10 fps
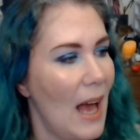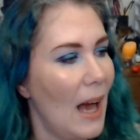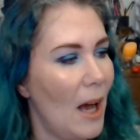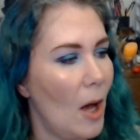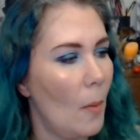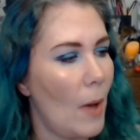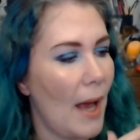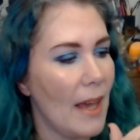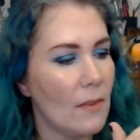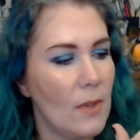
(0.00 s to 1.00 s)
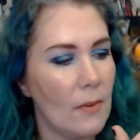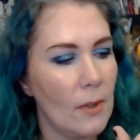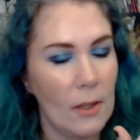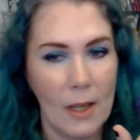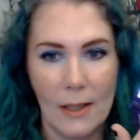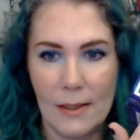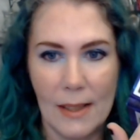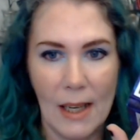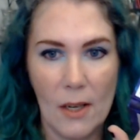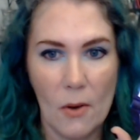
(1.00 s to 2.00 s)
Um, I have never,
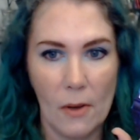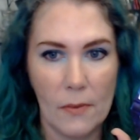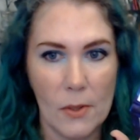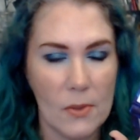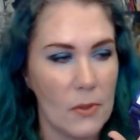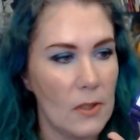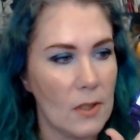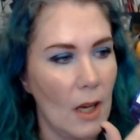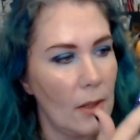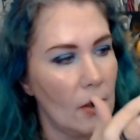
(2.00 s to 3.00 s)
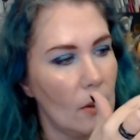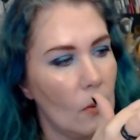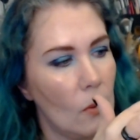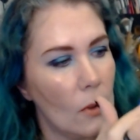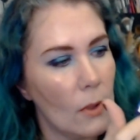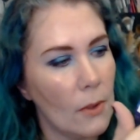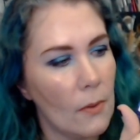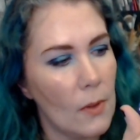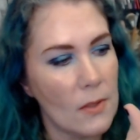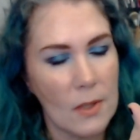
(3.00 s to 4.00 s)
that I know of, used this color or
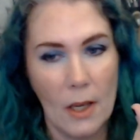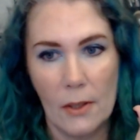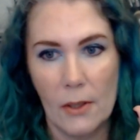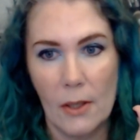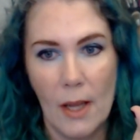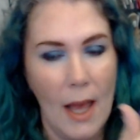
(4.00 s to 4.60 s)
this color.